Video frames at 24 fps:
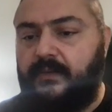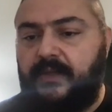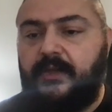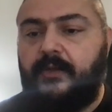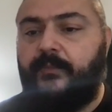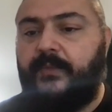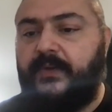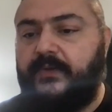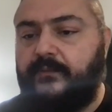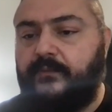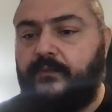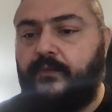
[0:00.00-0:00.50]
little
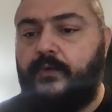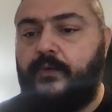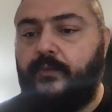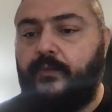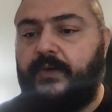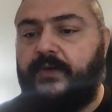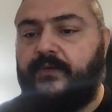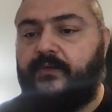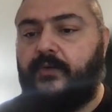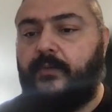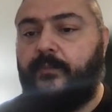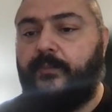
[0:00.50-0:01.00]
bit for your
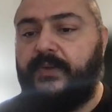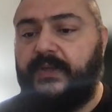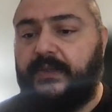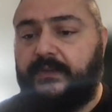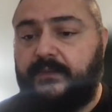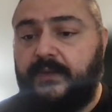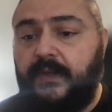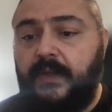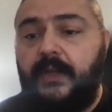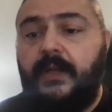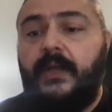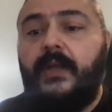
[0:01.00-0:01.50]
query to
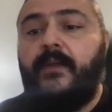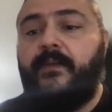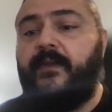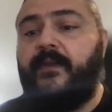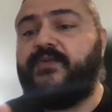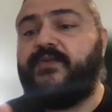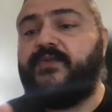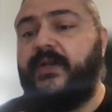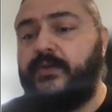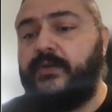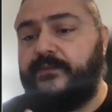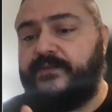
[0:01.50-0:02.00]
complete. The
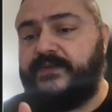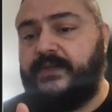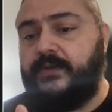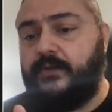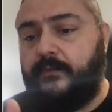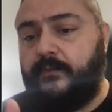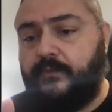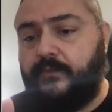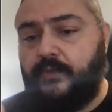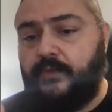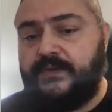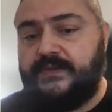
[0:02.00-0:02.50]
trade-offs
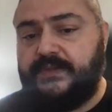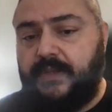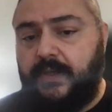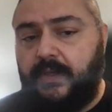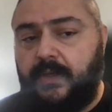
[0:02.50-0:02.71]
here, of course,